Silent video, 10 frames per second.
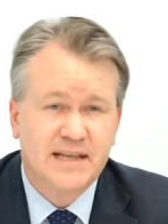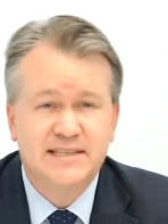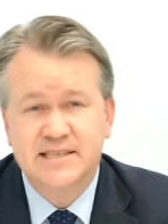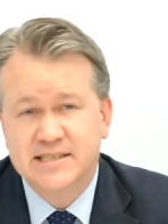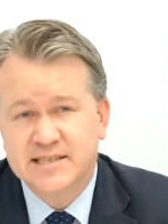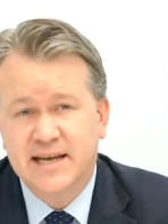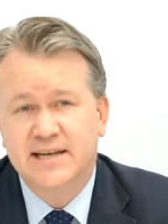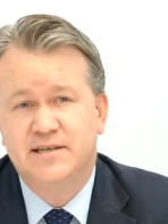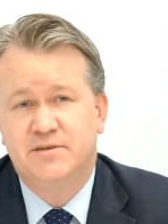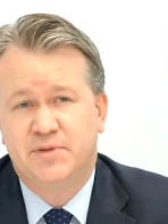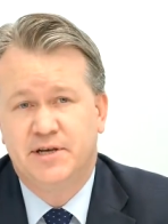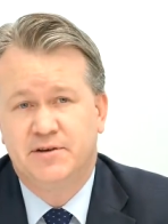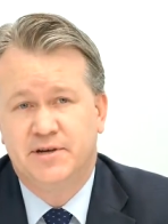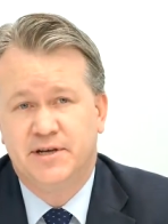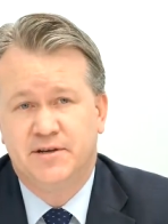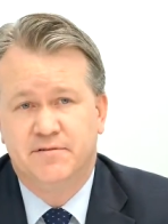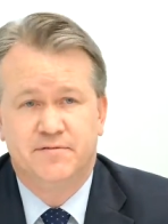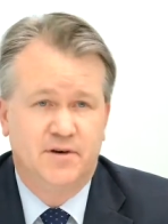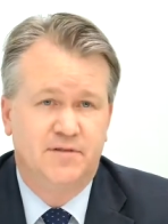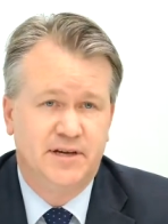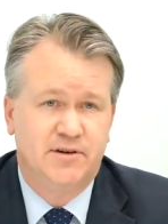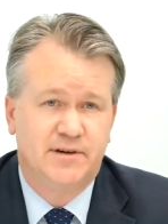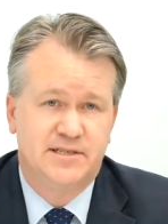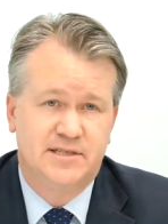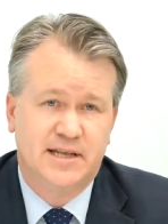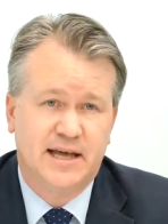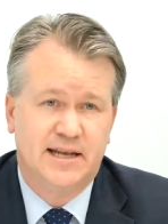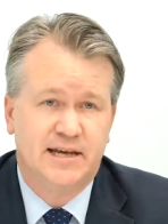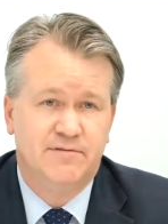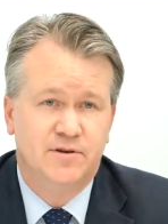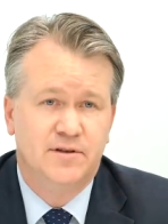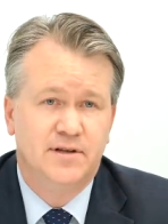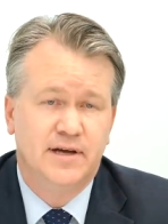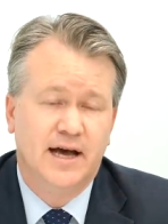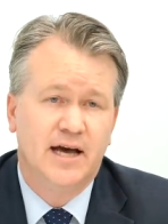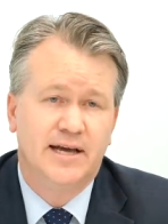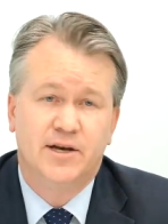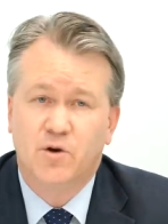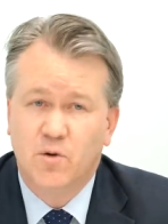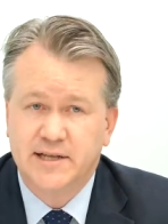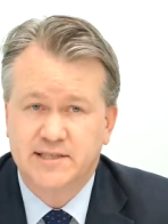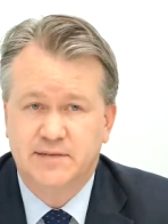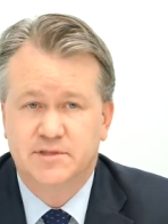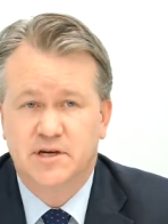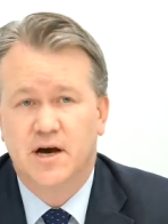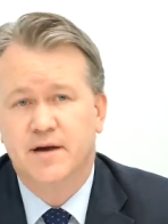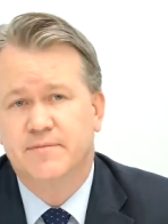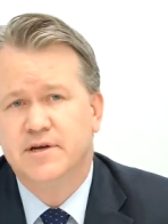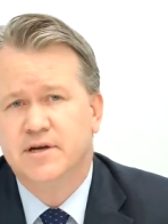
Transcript: sustained period of, of increases at that level uh, in quite some time.